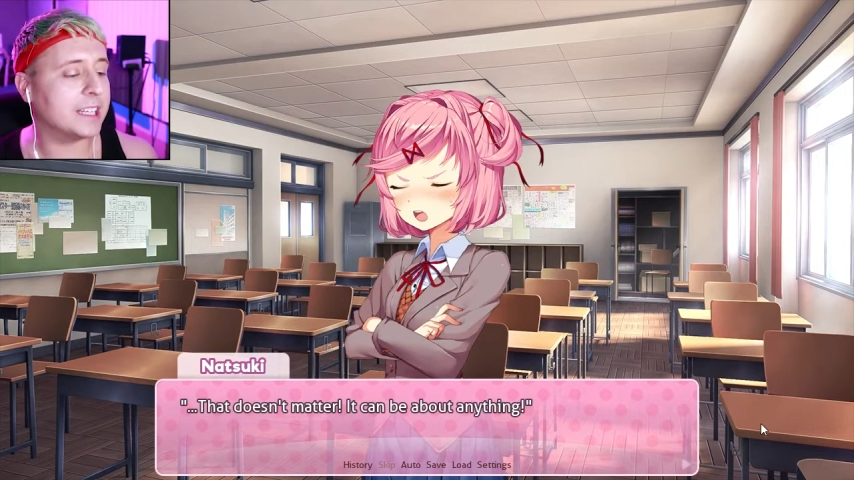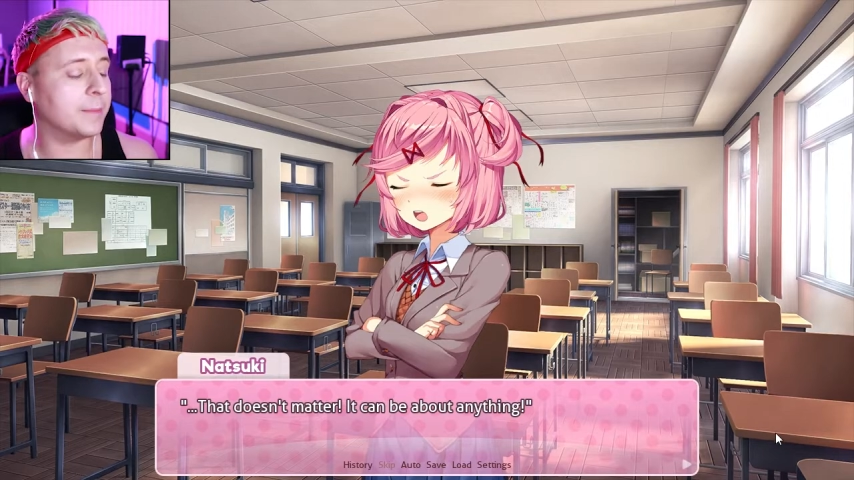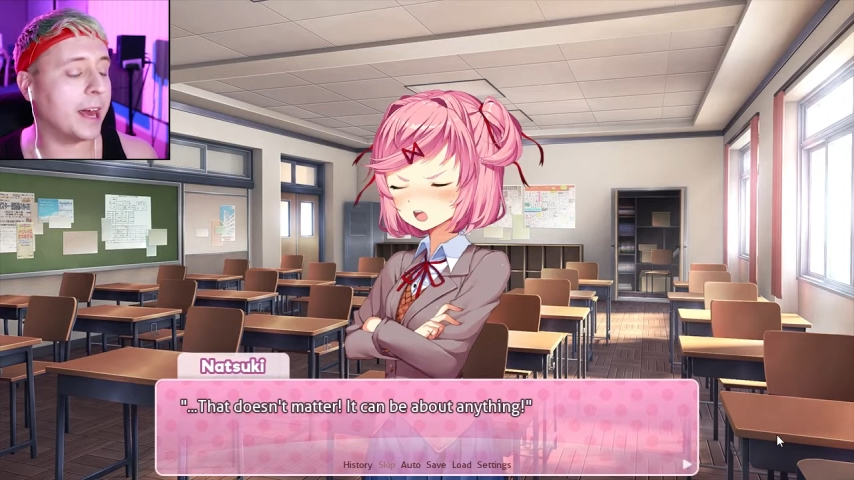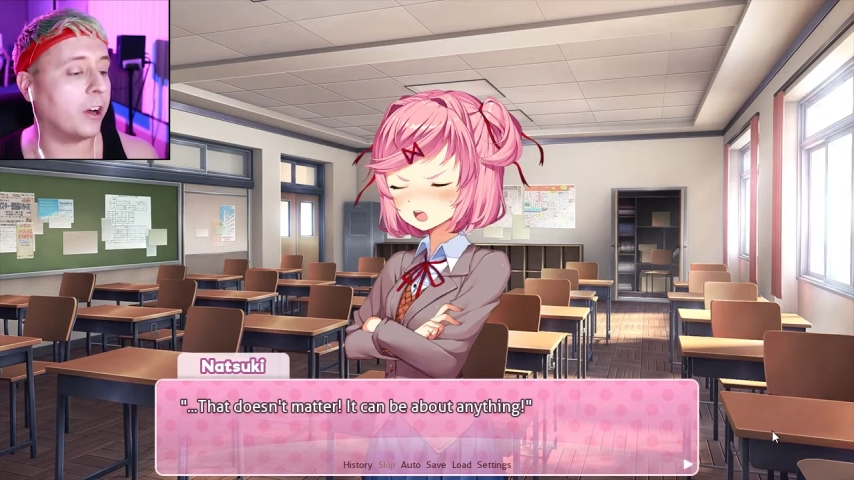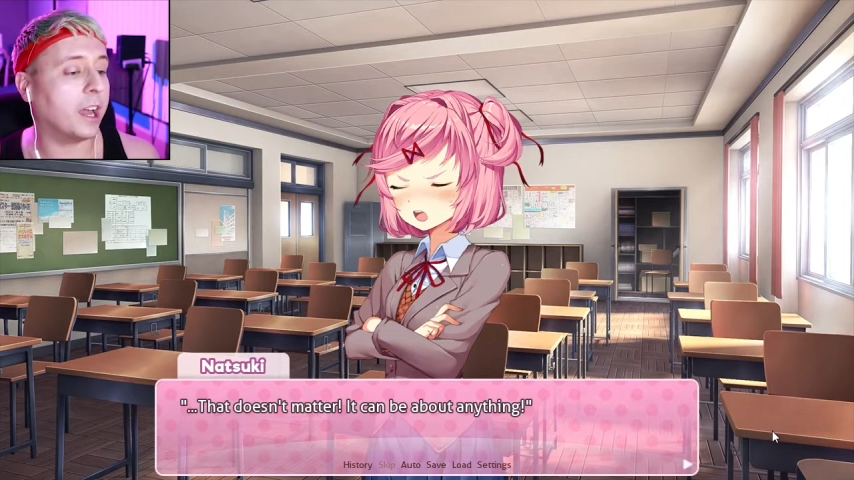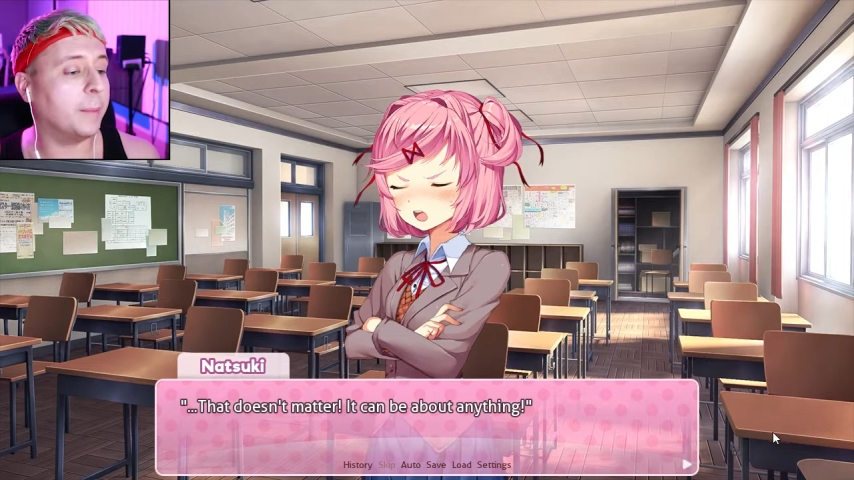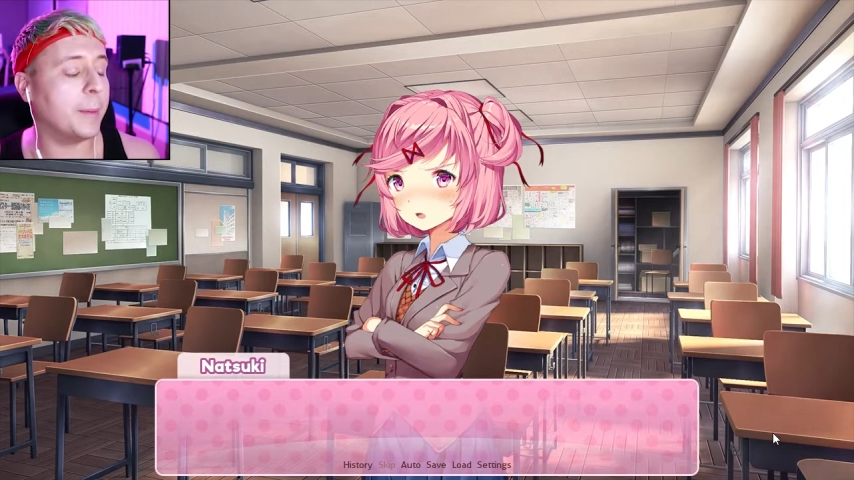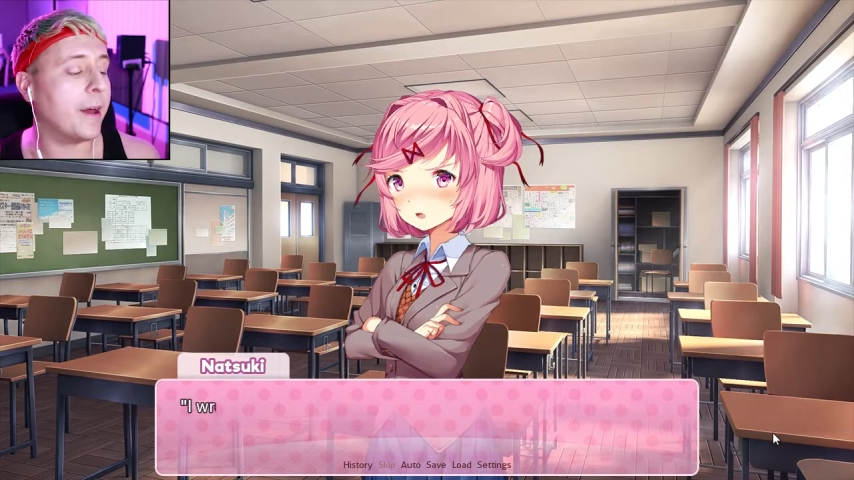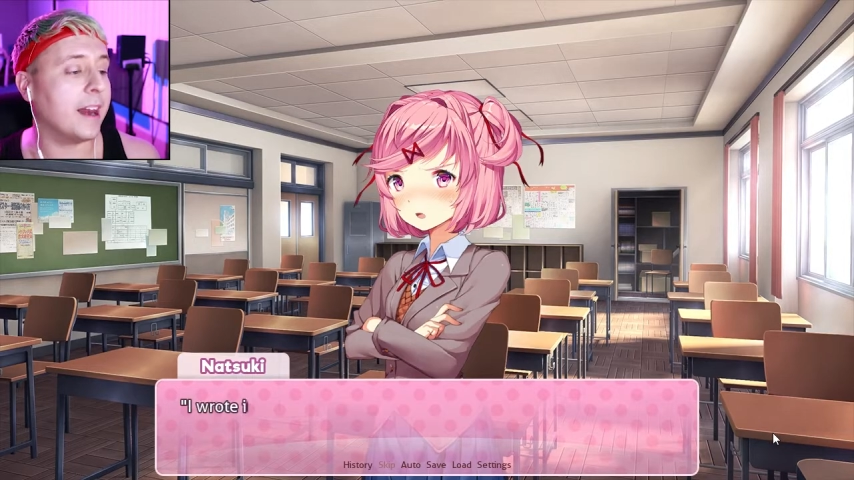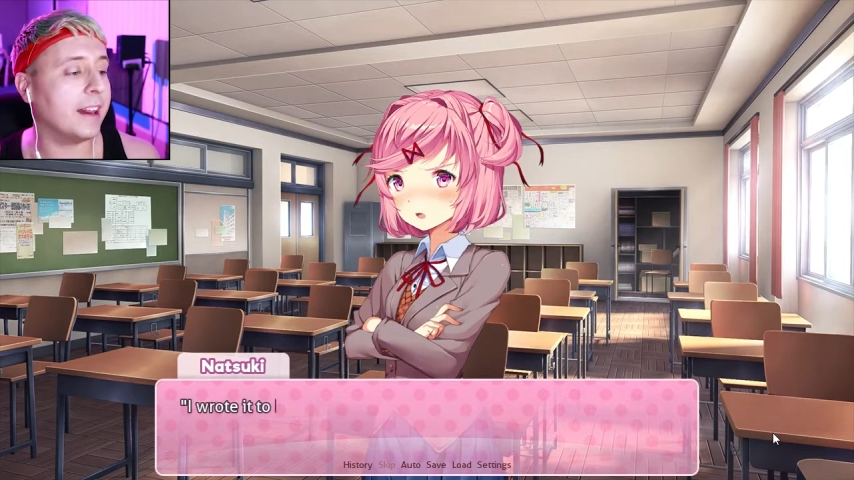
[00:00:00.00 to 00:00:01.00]
doesn't matter. It can be
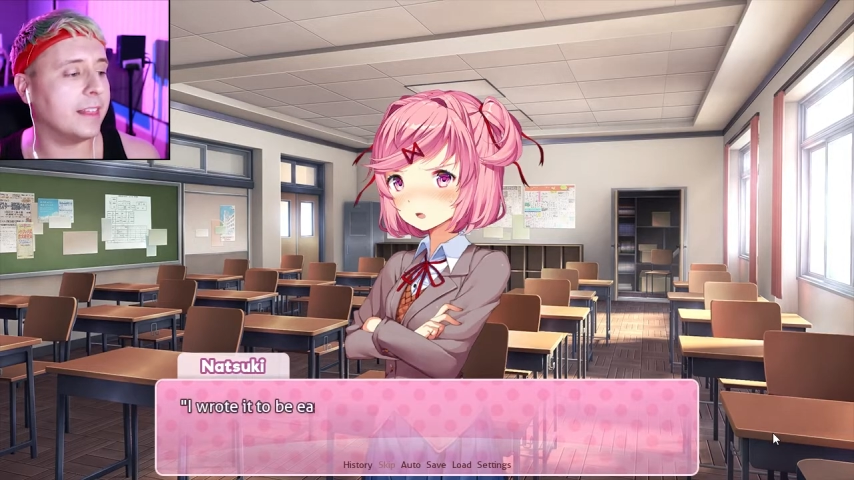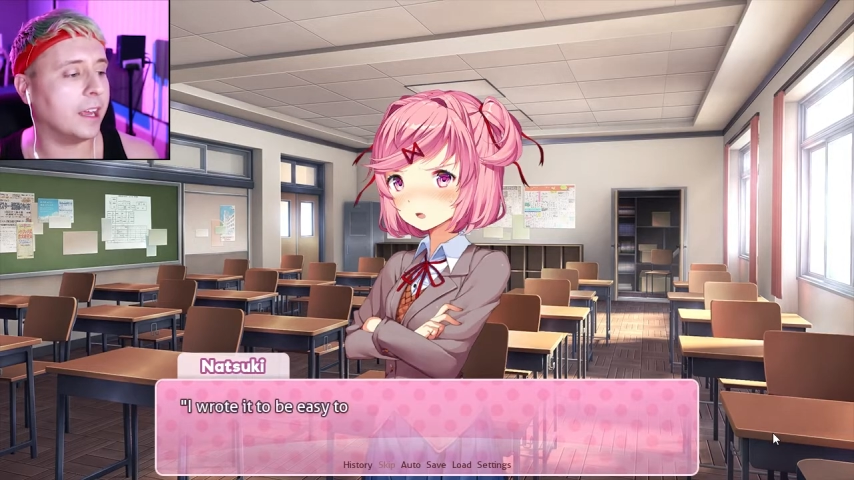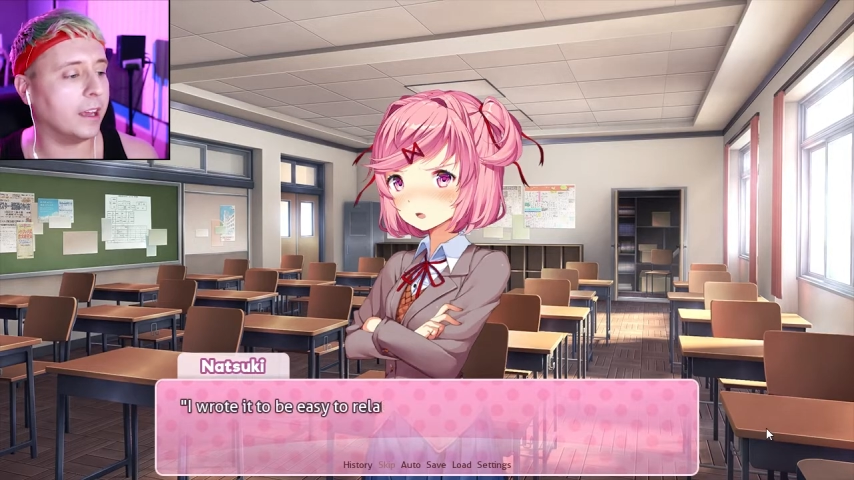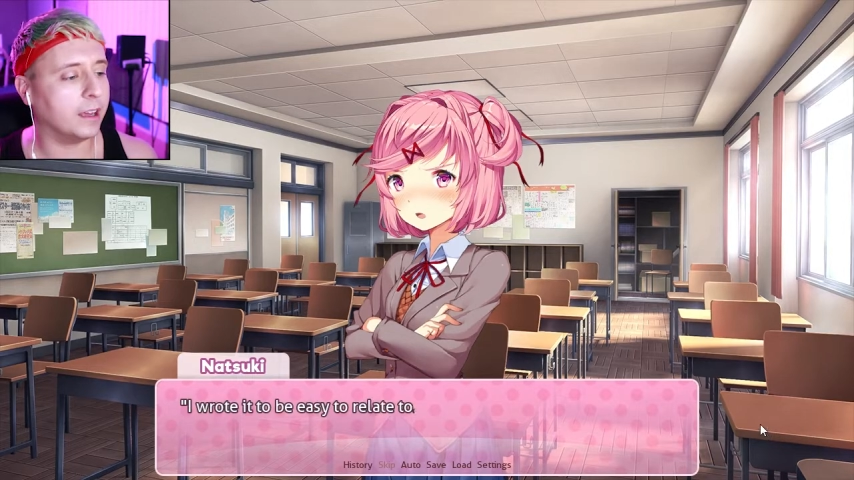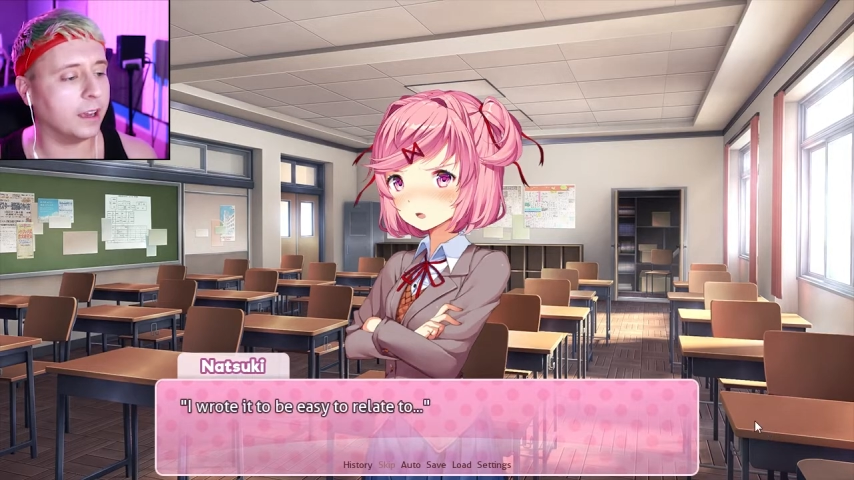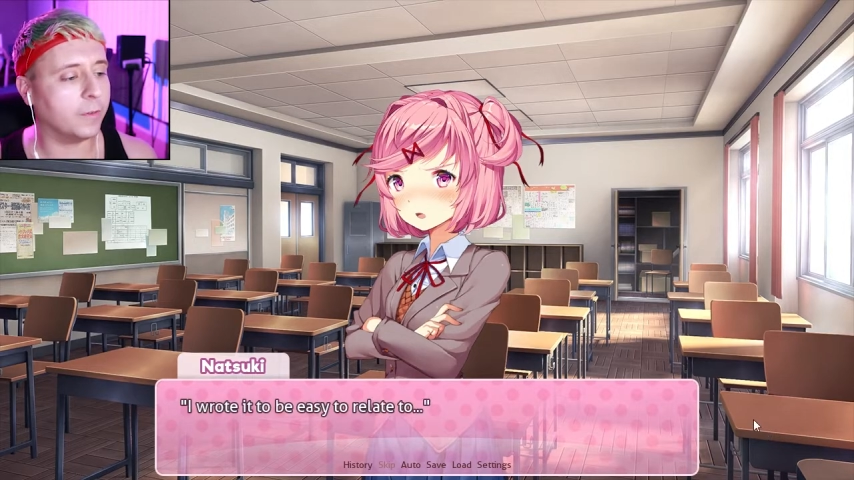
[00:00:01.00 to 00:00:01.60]
about anything.